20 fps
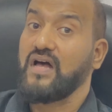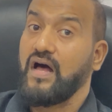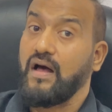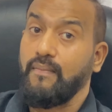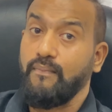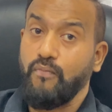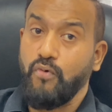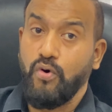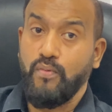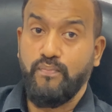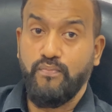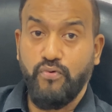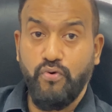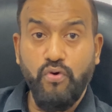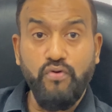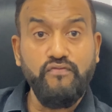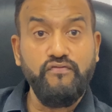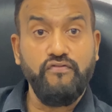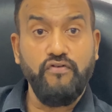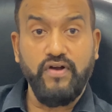are more
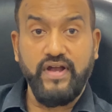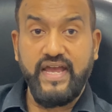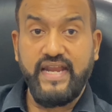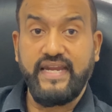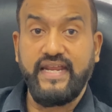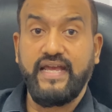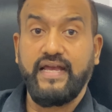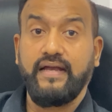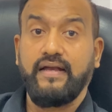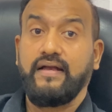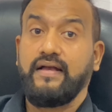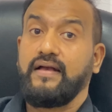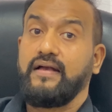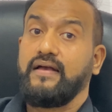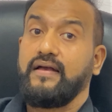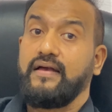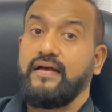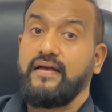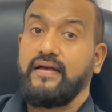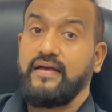prone for
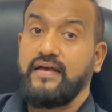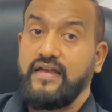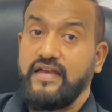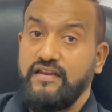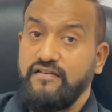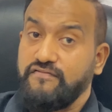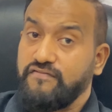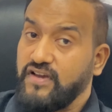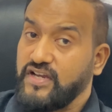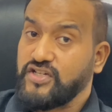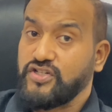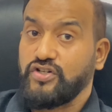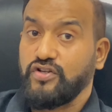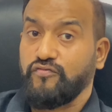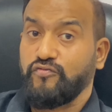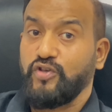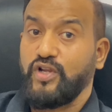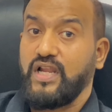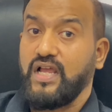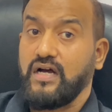getting infection
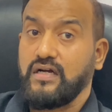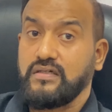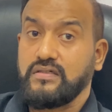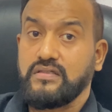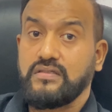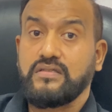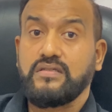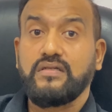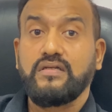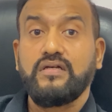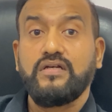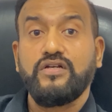of the lungs.